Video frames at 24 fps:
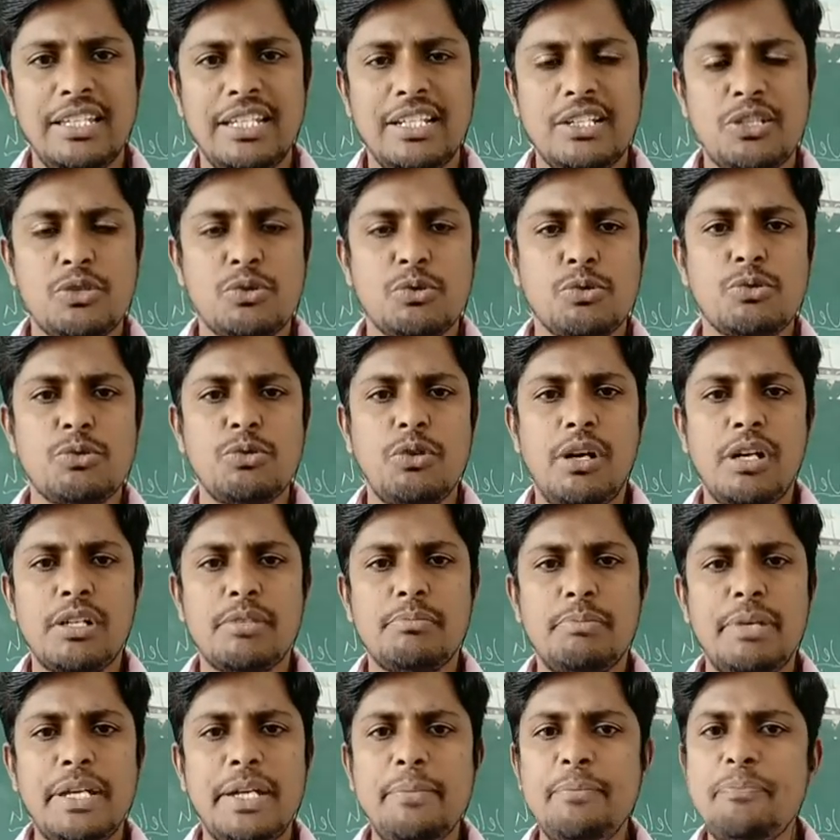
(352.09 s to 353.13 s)
it should not
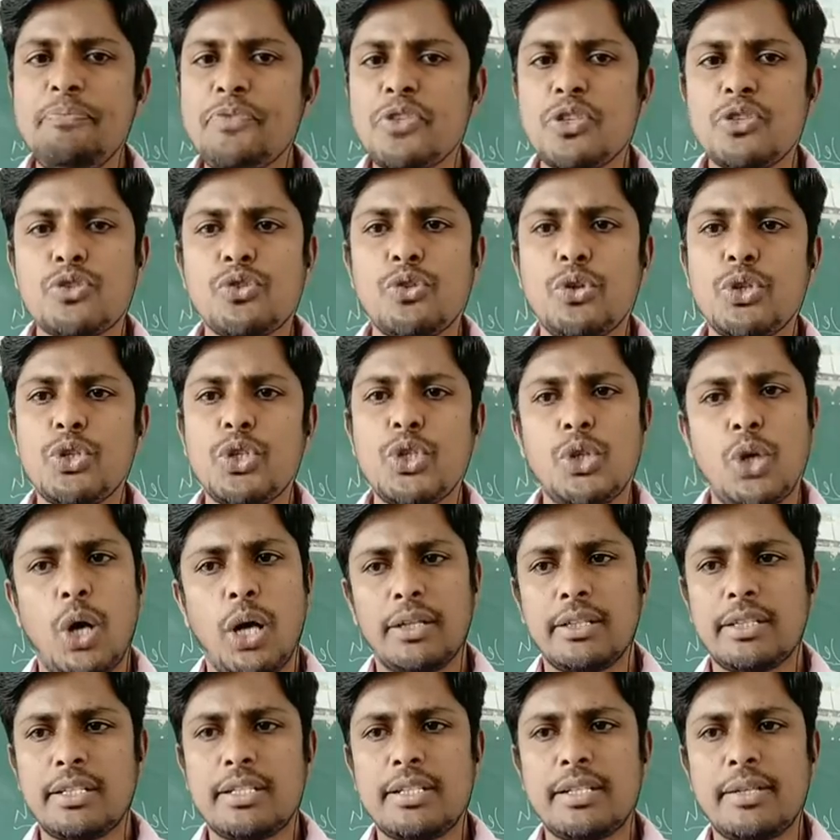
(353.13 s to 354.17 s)
be so
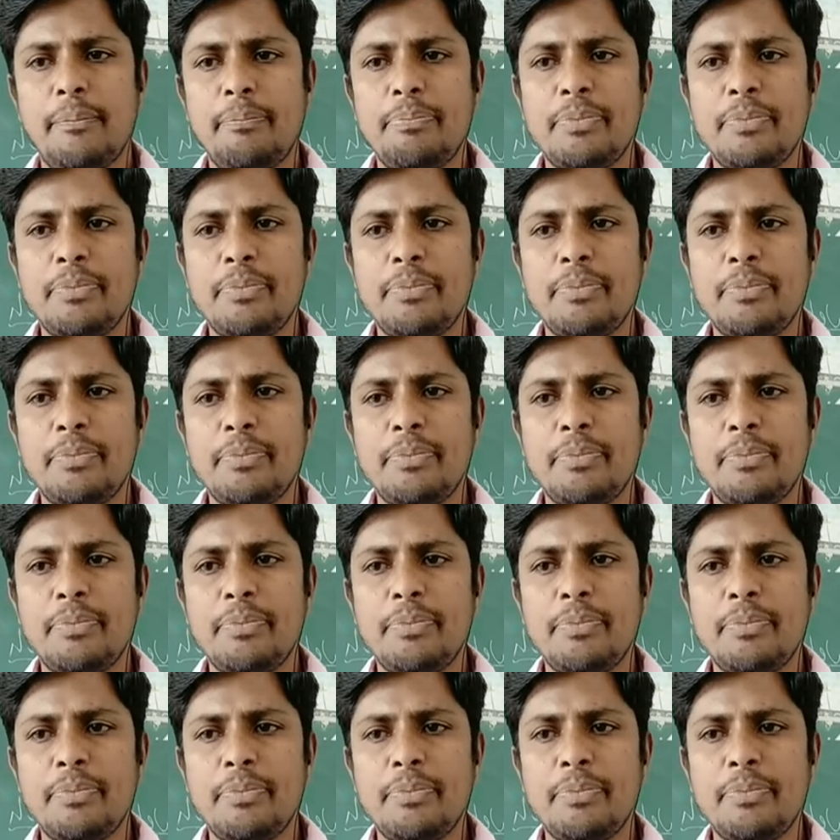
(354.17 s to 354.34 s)
short.